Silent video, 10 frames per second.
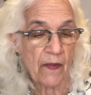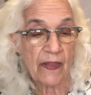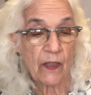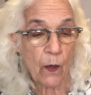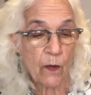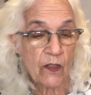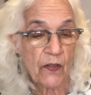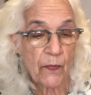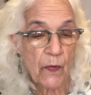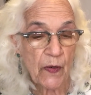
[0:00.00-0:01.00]
that goes
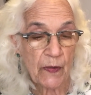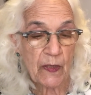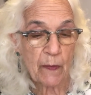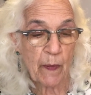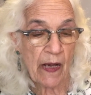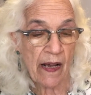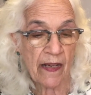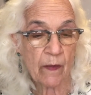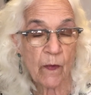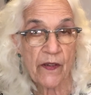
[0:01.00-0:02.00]
through your
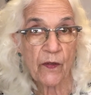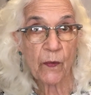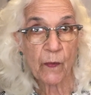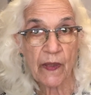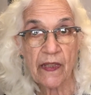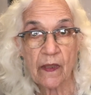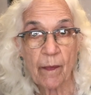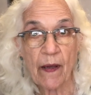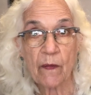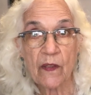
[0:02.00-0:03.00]
spine when you read
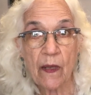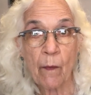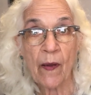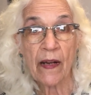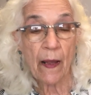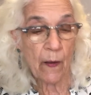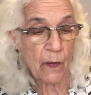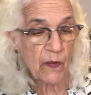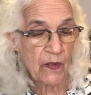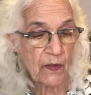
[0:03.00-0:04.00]
about someone
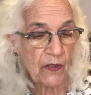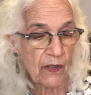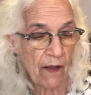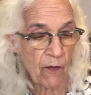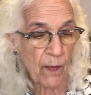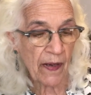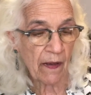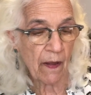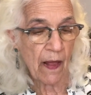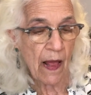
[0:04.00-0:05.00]
else's suffering,